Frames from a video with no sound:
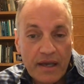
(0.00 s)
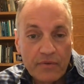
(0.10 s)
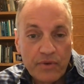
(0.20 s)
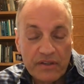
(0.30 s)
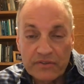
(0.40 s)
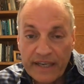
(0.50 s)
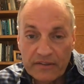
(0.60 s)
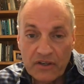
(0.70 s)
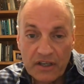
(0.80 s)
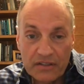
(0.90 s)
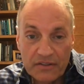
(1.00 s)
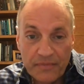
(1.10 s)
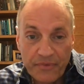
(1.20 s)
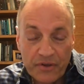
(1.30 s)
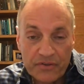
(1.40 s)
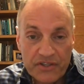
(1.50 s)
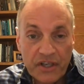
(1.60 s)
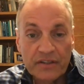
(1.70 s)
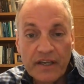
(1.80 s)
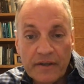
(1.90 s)
with a rate cut on
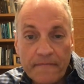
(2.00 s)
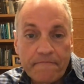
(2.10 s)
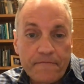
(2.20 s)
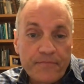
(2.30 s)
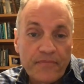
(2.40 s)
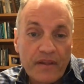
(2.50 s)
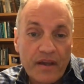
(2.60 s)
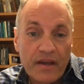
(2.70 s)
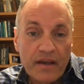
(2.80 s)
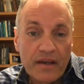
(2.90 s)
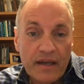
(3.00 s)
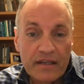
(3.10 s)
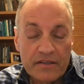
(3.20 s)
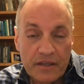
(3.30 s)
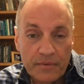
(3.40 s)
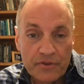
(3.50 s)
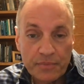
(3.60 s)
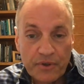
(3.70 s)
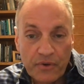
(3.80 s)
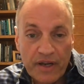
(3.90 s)
Sunday and the stimulus
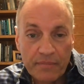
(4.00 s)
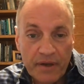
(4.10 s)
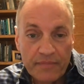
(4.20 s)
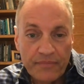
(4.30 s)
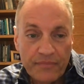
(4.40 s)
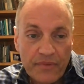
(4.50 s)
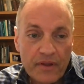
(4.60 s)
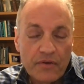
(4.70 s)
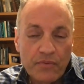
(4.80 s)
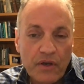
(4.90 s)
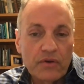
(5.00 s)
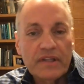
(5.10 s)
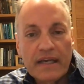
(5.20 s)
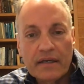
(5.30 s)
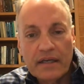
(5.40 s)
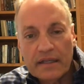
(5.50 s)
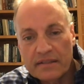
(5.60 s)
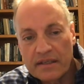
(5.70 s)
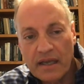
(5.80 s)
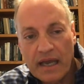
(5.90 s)
program. We looked at
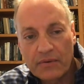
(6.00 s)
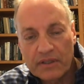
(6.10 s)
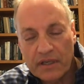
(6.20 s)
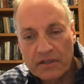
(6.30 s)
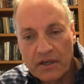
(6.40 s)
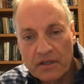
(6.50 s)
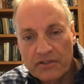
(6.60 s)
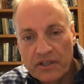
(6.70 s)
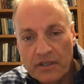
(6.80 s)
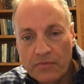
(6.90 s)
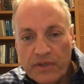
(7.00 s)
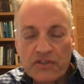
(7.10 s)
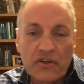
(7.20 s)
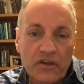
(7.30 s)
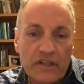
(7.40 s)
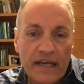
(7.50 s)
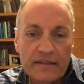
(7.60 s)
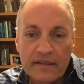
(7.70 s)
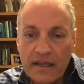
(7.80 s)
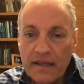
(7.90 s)
our technology and we saw
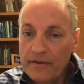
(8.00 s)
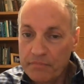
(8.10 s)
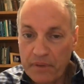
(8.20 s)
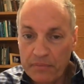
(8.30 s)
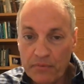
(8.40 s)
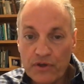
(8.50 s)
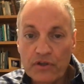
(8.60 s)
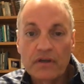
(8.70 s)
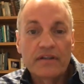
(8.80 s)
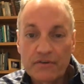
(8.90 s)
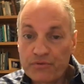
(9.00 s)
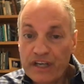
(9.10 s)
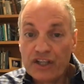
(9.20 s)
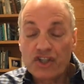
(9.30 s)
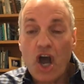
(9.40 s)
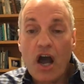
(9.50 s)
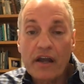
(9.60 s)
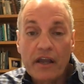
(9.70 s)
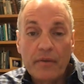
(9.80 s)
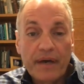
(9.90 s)
that people were really
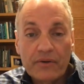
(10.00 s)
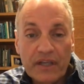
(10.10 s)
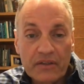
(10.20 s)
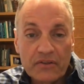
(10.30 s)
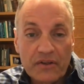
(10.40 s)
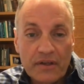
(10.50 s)
talking about it,